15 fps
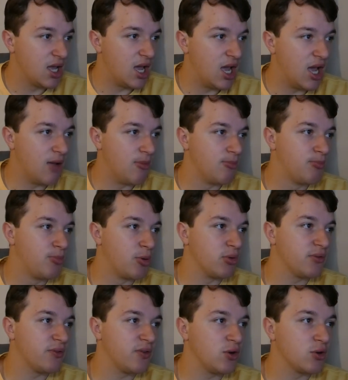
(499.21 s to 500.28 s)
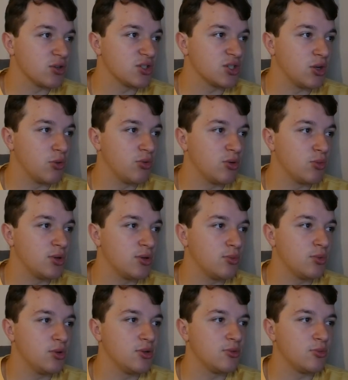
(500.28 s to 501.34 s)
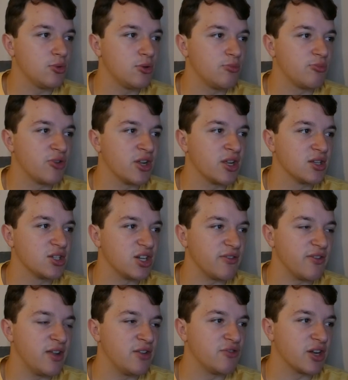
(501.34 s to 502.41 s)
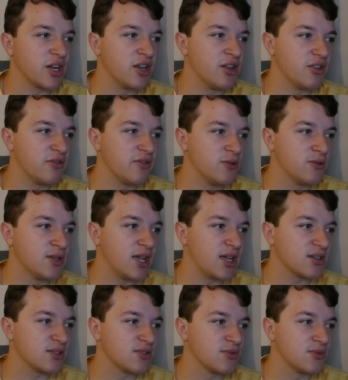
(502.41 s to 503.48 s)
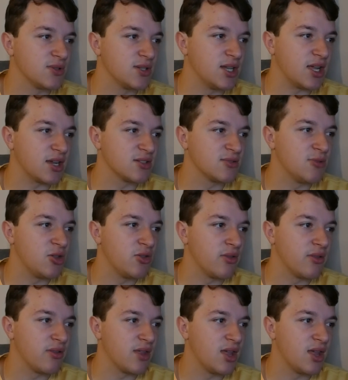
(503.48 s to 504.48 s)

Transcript: But we'll focus. We'll bring Jeff Hendrick into the fold next month.